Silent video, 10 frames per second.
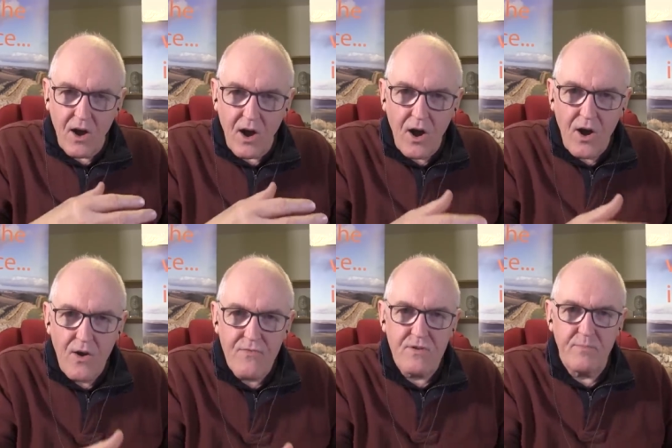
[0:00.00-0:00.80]

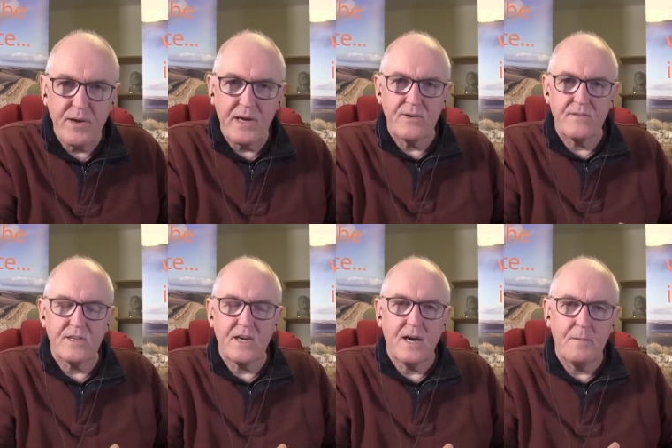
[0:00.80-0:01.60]
over a period of
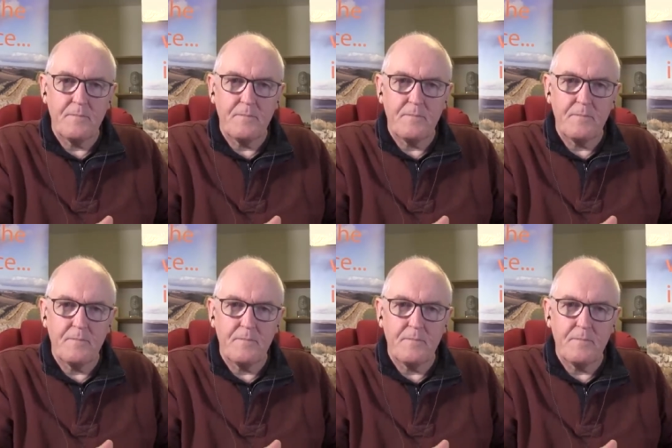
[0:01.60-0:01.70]
time.